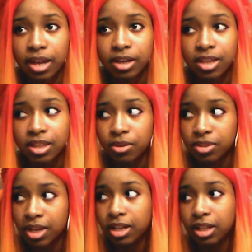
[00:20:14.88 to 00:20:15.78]
And I thought that
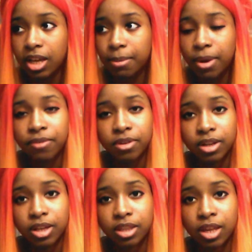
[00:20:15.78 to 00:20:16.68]
was kind of lame. I feel
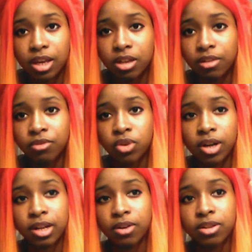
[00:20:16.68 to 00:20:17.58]
like they could have
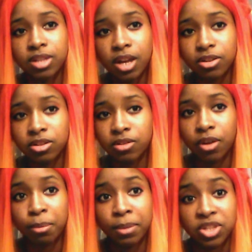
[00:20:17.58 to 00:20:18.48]
drawn out his character
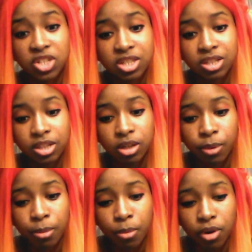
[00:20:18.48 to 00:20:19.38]
development just a little
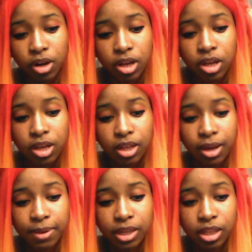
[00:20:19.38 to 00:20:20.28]
bit more.
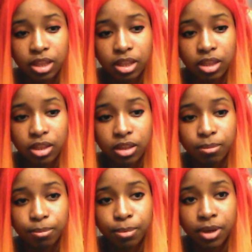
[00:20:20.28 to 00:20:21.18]
I mean,
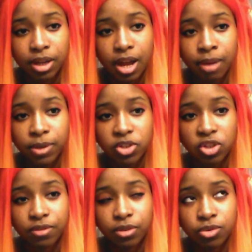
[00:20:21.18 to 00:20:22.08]
but I'm not
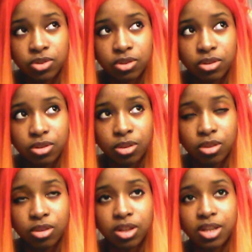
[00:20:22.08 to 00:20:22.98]
sure if it was,
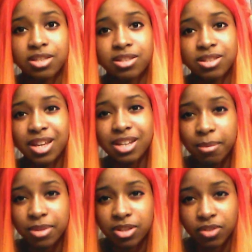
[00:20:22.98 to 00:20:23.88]
because
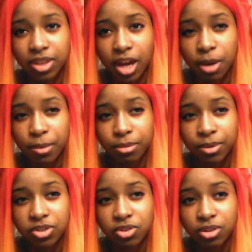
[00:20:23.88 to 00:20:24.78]
Saitama doesn't really care
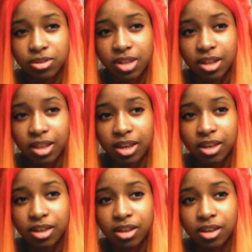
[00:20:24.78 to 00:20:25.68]
much, so it's not like
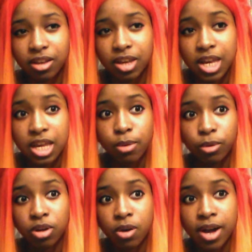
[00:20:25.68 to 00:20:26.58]
he
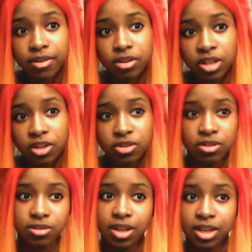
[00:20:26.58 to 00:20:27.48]
would go after Genos
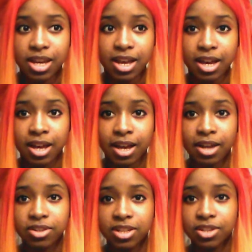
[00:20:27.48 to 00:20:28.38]
and was like, yeah,
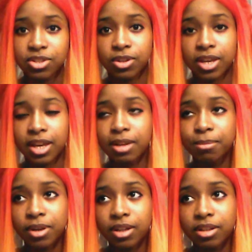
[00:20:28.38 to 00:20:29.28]
I'll teach you,
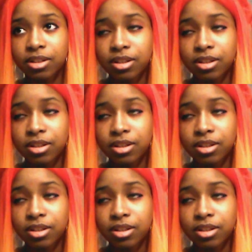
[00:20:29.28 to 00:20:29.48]
kid, but